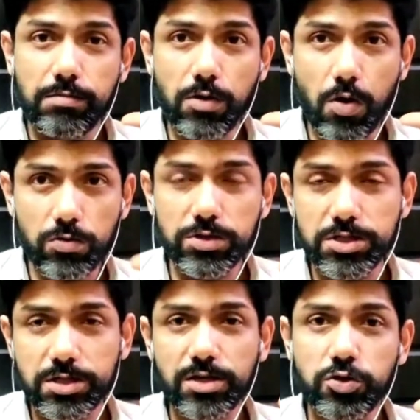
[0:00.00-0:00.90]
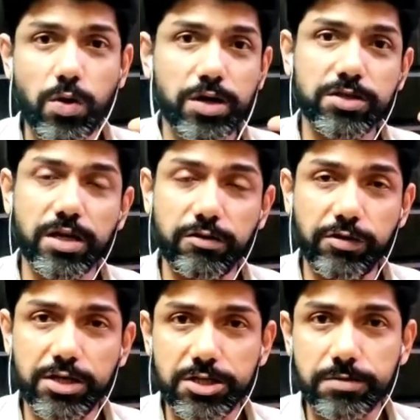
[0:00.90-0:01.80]
Have launched a joint
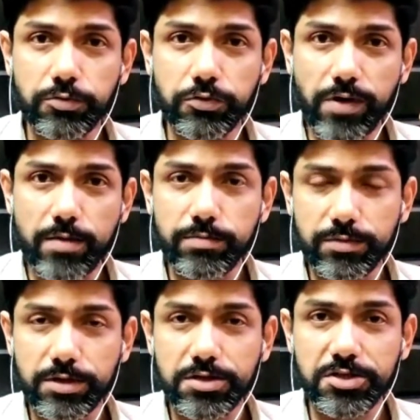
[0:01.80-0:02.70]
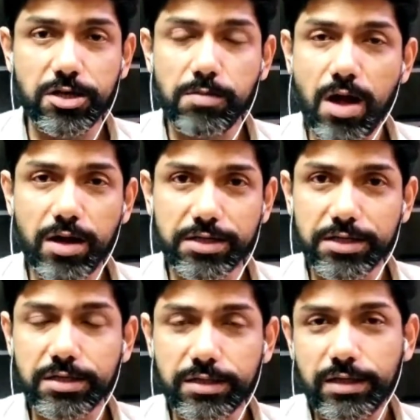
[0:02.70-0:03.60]
certification program in digital
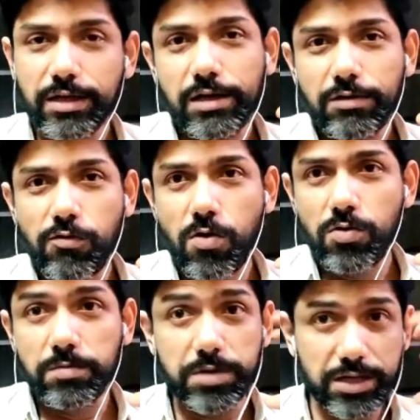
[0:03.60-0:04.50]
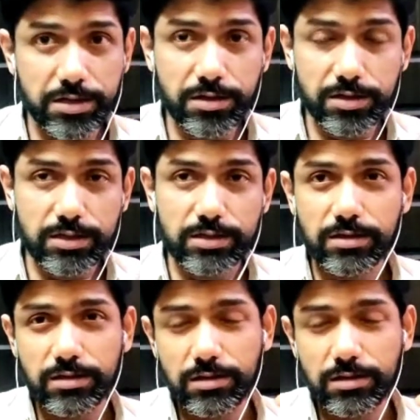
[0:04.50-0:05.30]
marketing for the beginners,